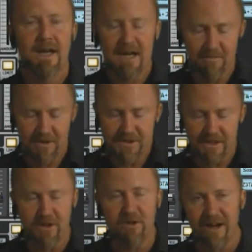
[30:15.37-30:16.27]
and because
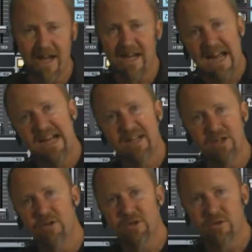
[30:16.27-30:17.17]
I could create and
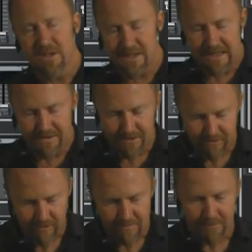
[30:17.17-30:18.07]
use all the sounds that
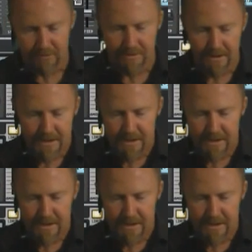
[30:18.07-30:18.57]
are on board.